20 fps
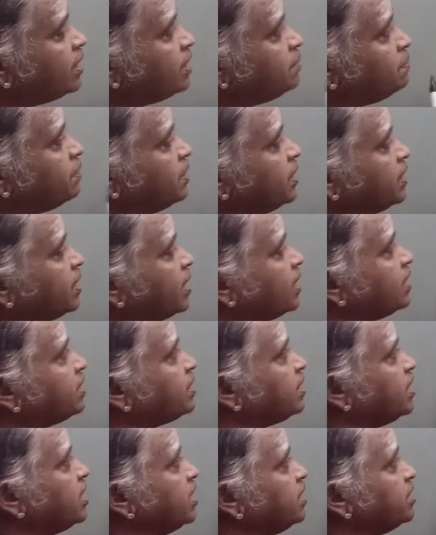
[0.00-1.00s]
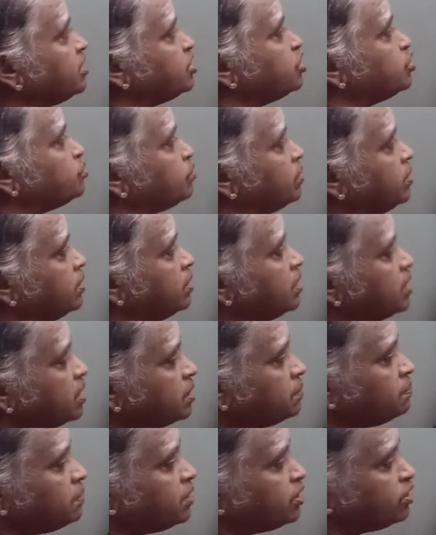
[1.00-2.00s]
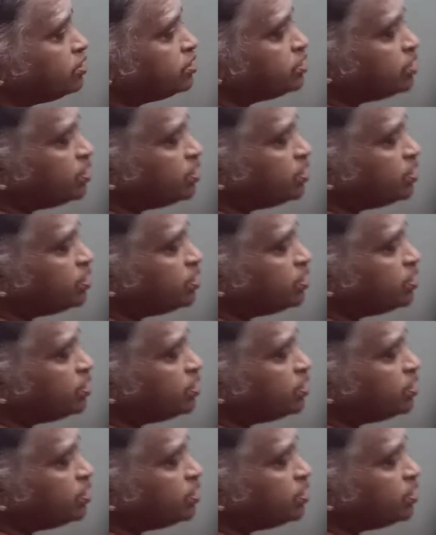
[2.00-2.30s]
let me clean this one because